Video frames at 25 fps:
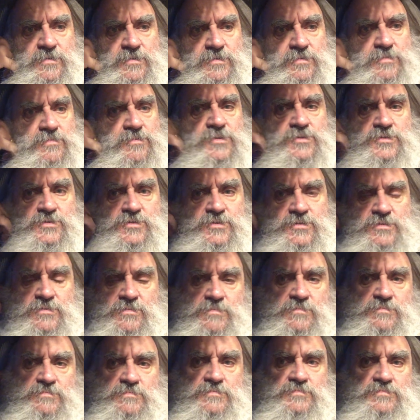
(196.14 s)
once
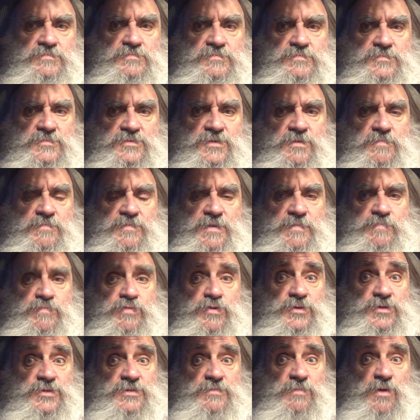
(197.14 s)
somebody
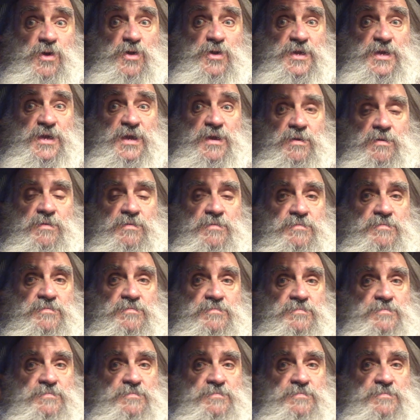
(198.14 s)
puts them on here,